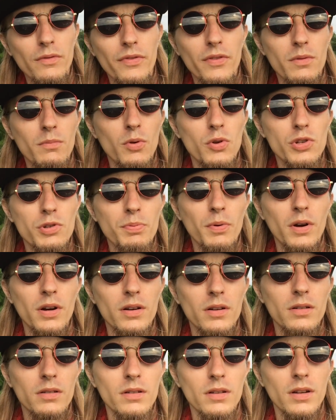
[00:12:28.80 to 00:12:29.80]
for the most
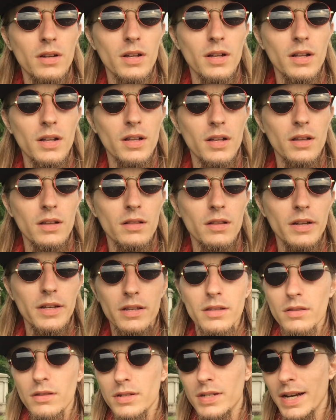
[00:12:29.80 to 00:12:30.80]
part. Like,
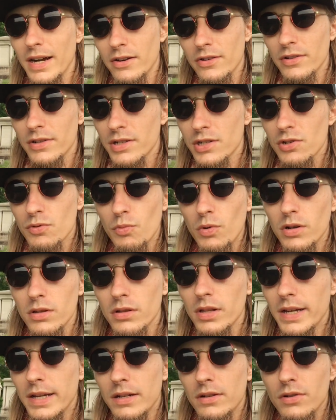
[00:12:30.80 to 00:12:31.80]
the terrorists want
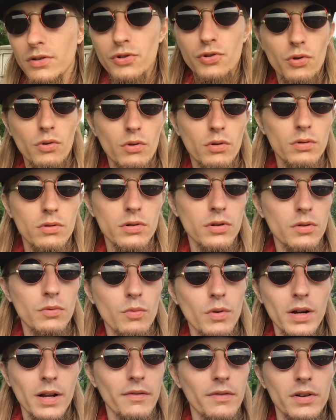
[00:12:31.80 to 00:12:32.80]
land control or
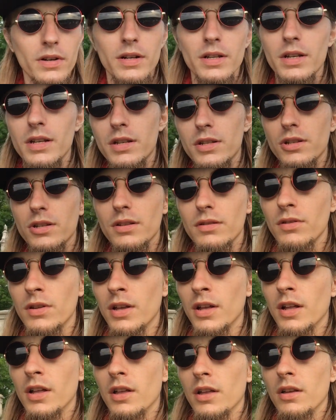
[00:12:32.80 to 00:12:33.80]
whatever it is, and
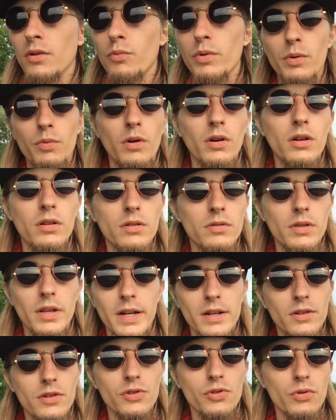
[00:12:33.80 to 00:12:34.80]
we want
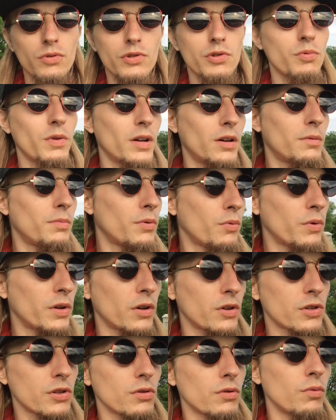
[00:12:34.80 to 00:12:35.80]
land control as well, but we
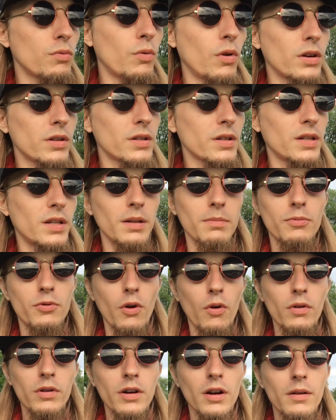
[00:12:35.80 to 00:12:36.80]
also want to keep
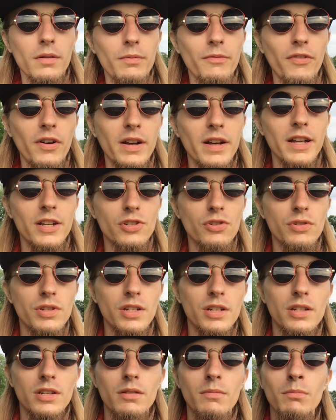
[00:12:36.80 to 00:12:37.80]
growing our financial
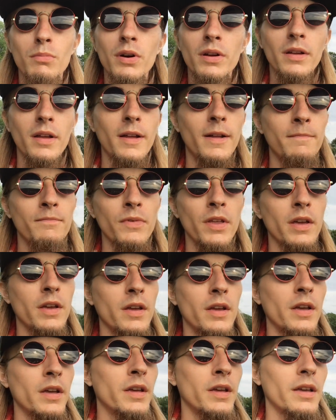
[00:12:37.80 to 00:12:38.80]
system. But
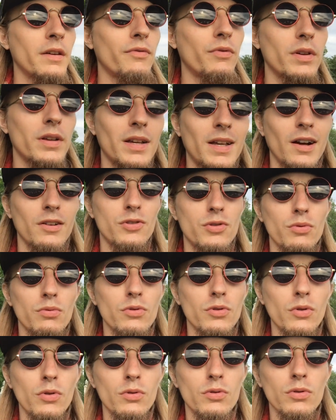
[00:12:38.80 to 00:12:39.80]
if we can come to
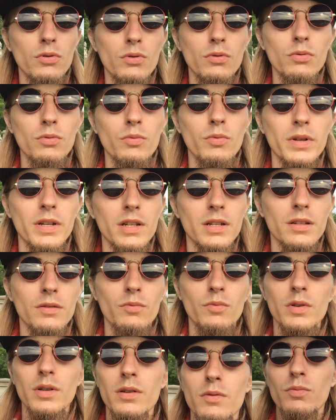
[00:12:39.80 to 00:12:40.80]
a Google, we could,
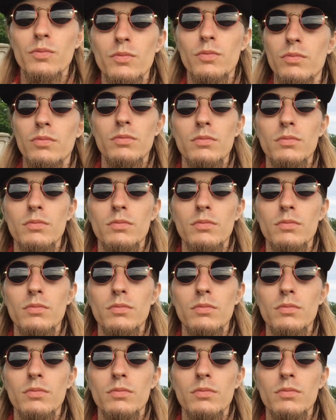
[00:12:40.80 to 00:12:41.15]
we could,